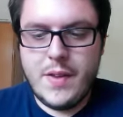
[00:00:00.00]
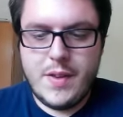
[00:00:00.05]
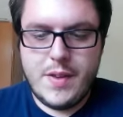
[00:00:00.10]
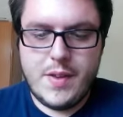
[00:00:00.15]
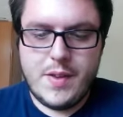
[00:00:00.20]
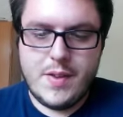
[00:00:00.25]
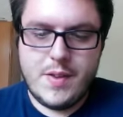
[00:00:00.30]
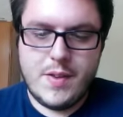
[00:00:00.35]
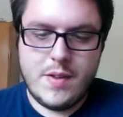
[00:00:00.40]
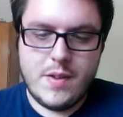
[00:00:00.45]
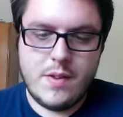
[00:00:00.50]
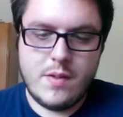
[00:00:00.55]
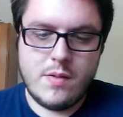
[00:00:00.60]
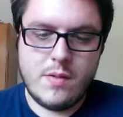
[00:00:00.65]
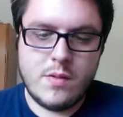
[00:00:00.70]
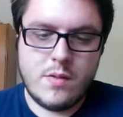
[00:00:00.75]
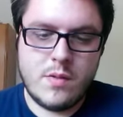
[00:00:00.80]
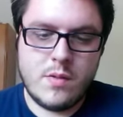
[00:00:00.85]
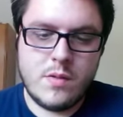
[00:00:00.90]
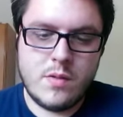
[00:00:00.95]

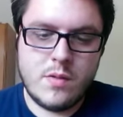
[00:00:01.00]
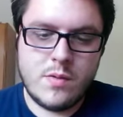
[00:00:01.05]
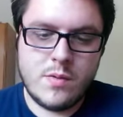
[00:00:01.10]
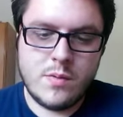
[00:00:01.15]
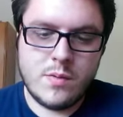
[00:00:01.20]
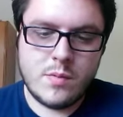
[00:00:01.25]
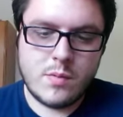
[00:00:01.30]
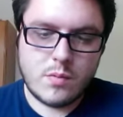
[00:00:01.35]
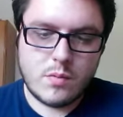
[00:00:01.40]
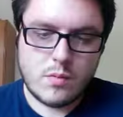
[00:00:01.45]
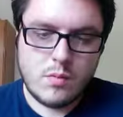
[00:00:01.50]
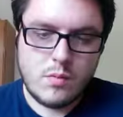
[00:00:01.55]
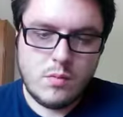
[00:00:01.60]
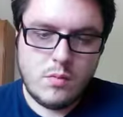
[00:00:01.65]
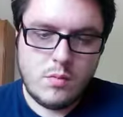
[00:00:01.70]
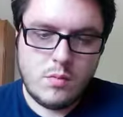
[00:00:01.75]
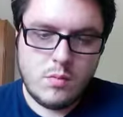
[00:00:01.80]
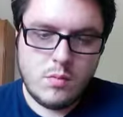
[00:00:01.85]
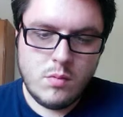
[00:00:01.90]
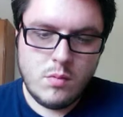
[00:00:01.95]

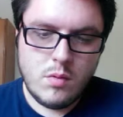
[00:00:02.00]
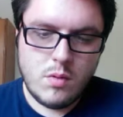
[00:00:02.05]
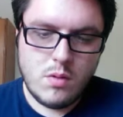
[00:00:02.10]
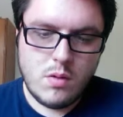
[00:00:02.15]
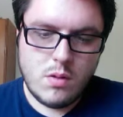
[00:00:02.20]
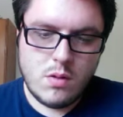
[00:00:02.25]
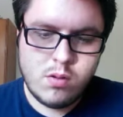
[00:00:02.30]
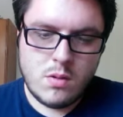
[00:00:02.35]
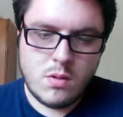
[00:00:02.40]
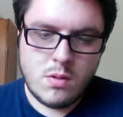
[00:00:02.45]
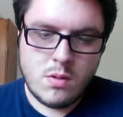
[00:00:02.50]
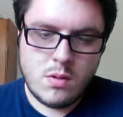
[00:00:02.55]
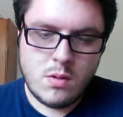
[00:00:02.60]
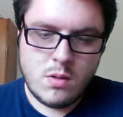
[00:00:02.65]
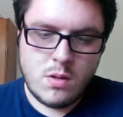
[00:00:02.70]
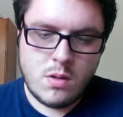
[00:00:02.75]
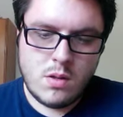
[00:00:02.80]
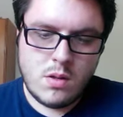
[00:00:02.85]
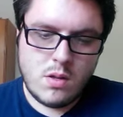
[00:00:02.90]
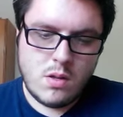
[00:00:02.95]

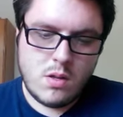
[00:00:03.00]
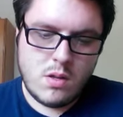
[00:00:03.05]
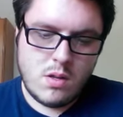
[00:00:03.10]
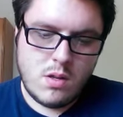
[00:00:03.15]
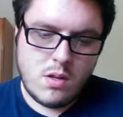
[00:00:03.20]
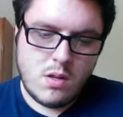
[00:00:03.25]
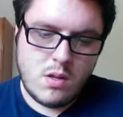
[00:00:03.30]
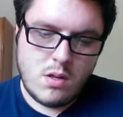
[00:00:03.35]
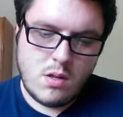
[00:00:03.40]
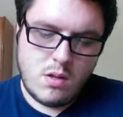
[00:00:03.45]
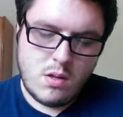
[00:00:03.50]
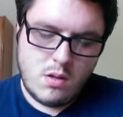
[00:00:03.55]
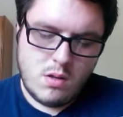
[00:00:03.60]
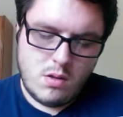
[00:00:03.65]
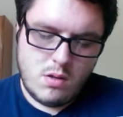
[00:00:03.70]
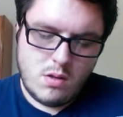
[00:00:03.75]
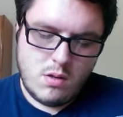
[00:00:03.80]
Nothing is said.